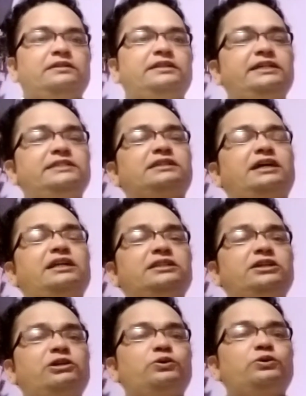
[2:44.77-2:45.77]
There is
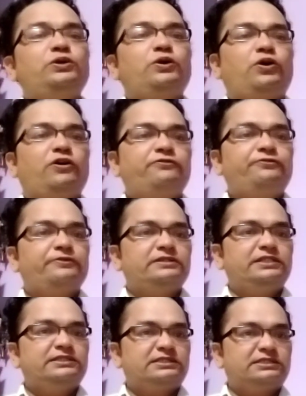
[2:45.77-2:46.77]
another role of
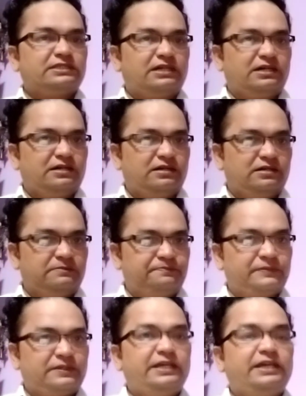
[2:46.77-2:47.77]
this
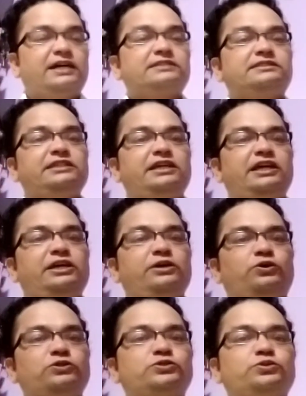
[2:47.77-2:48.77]
ARCA
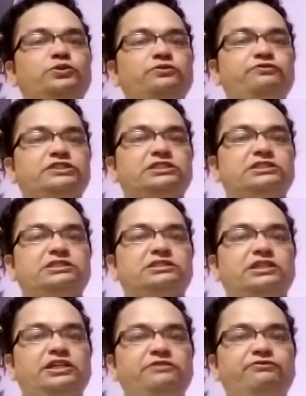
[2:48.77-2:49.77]
also which
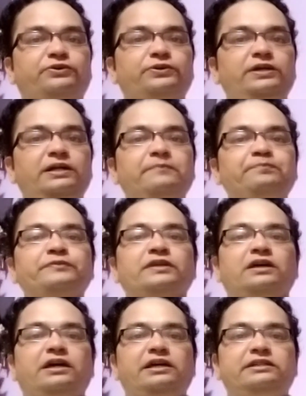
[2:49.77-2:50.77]
is involved
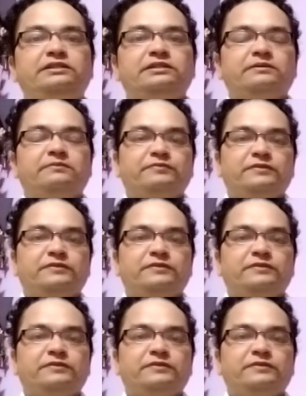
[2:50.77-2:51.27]
in